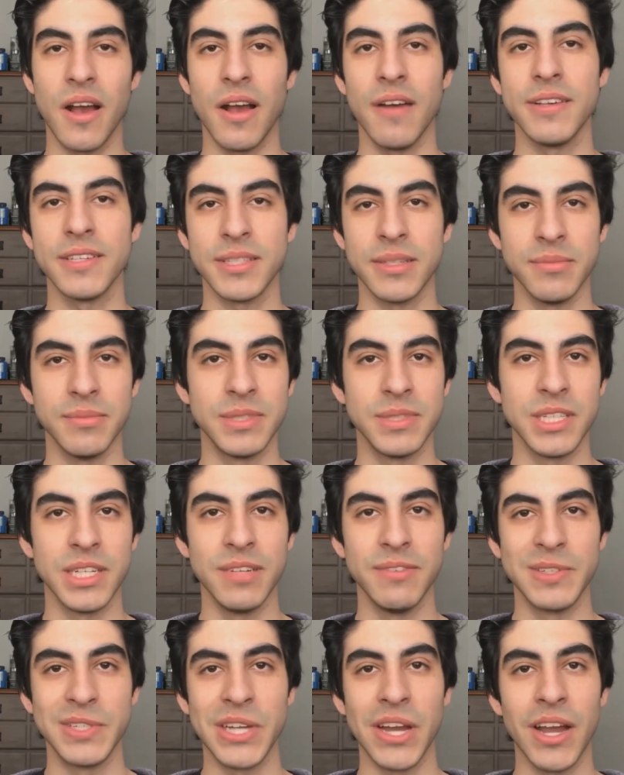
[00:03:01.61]
awesome
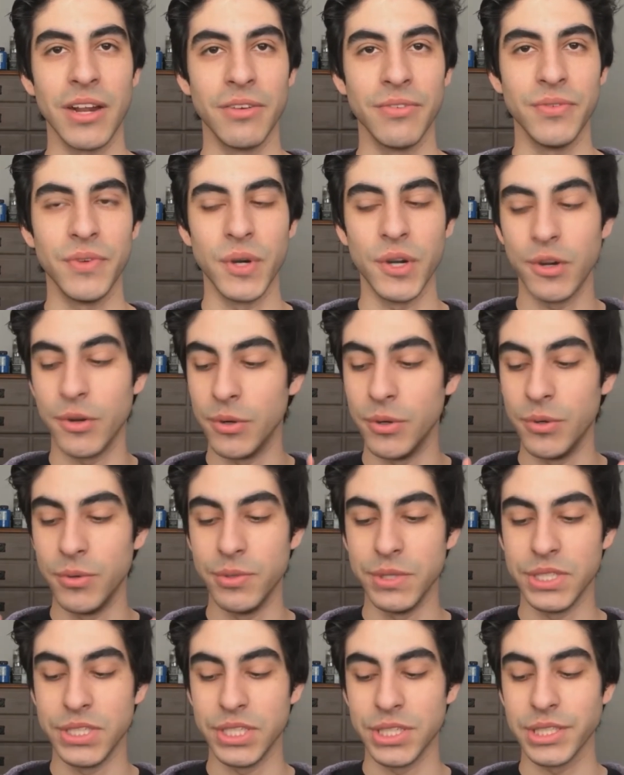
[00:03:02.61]
cinematographer
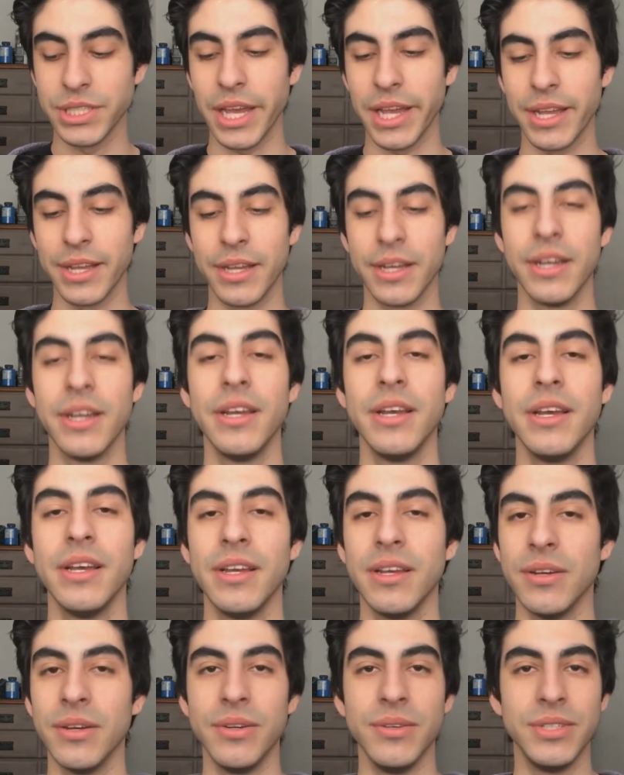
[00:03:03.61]
who
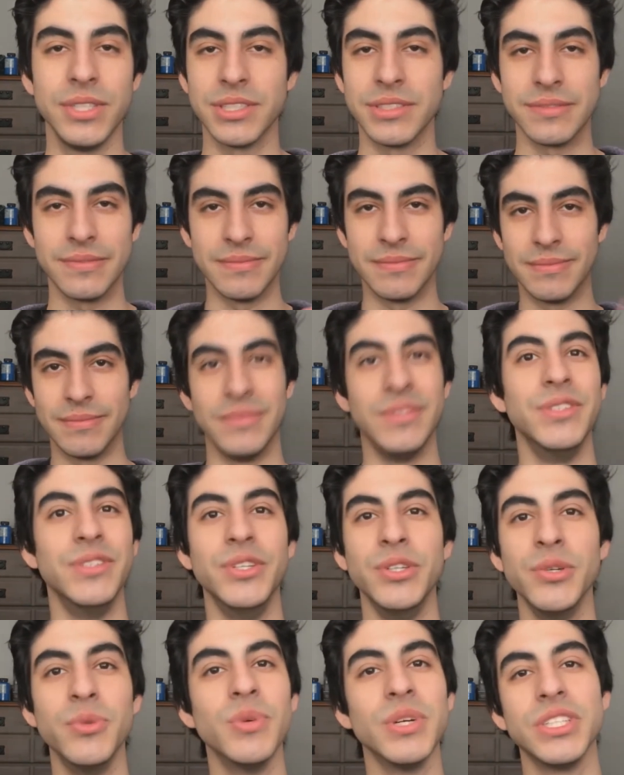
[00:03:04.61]
just
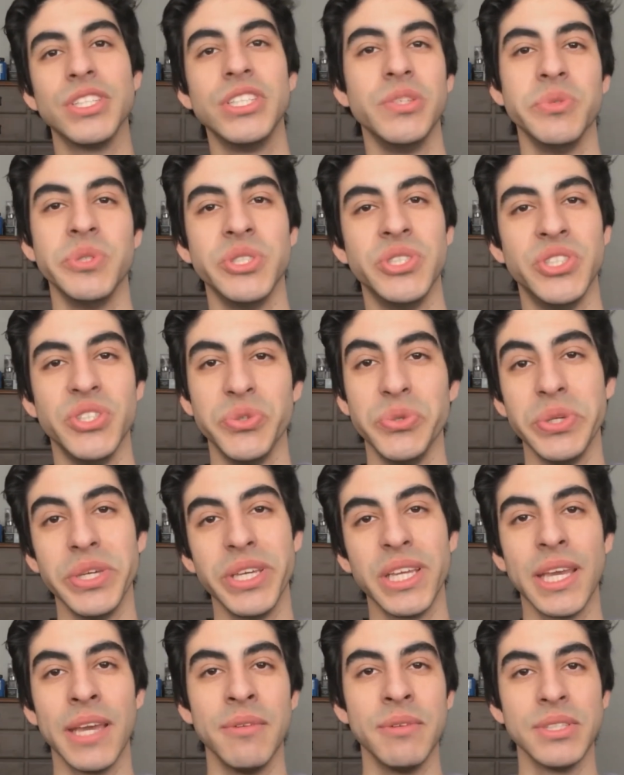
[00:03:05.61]
knew what she was
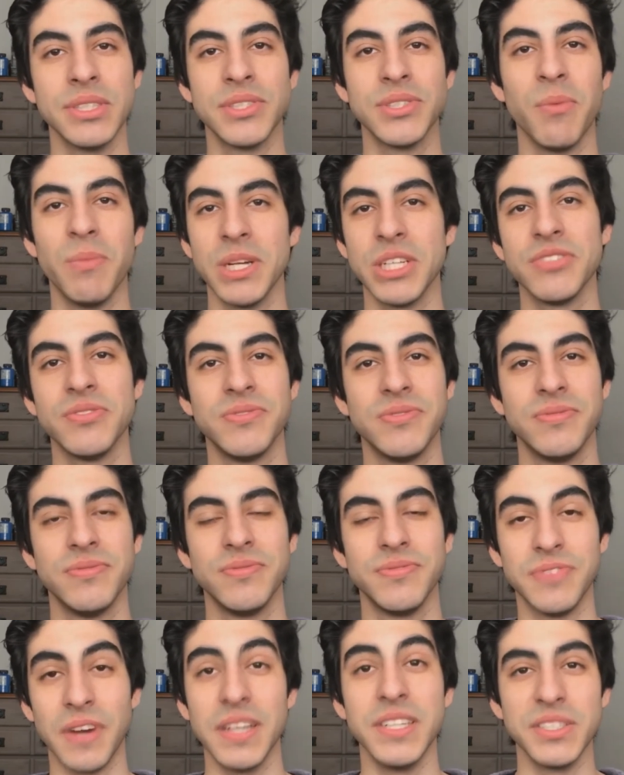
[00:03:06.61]
doing. It was so much
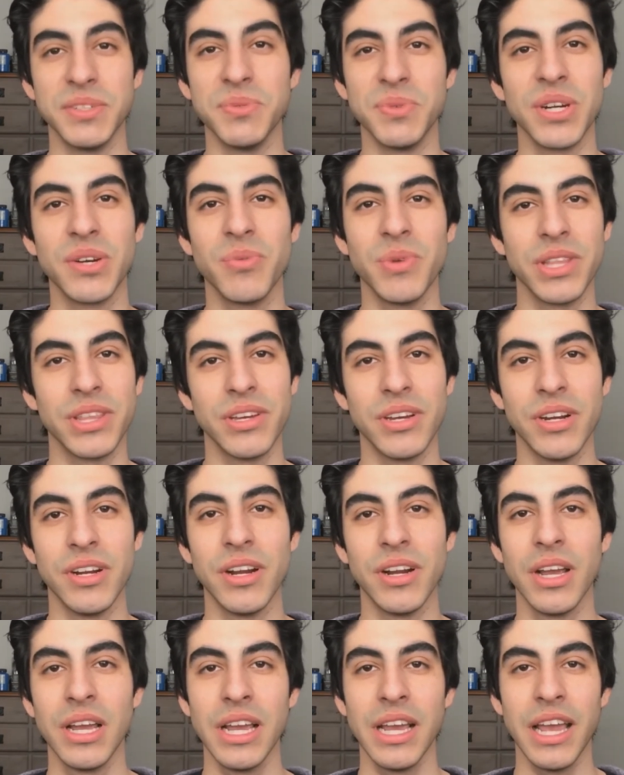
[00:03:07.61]
fun to work with
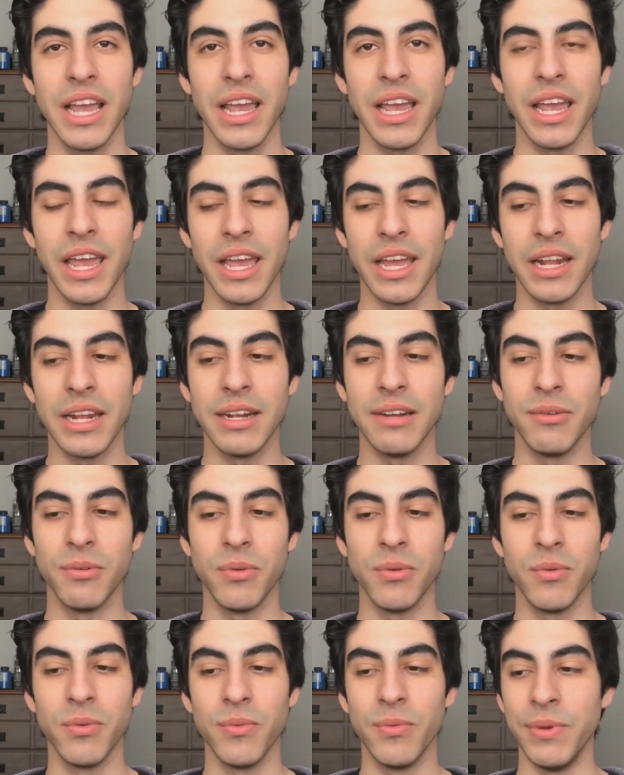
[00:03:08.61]
her, and
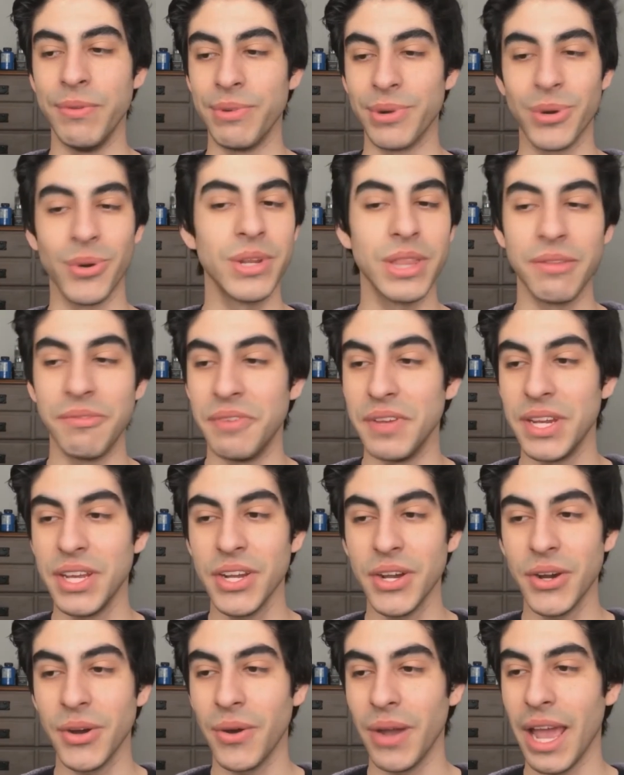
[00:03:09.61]
we recorded the
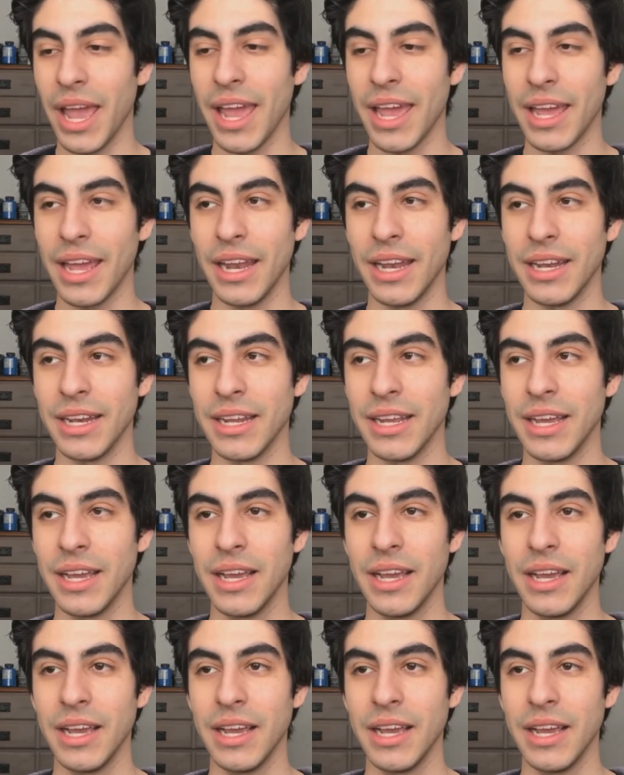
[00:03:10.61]
video, and